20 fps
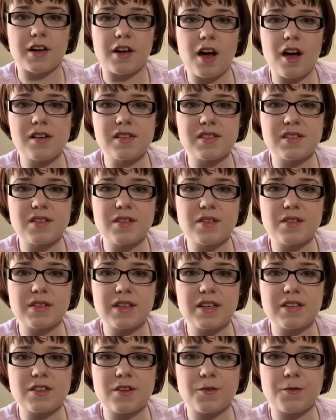Also,
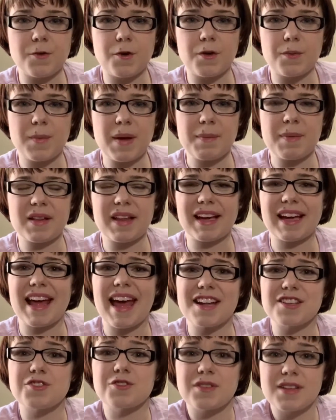these are for maybe like an
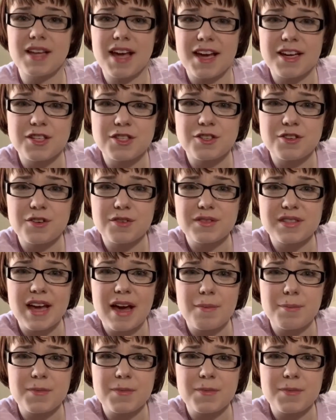educational type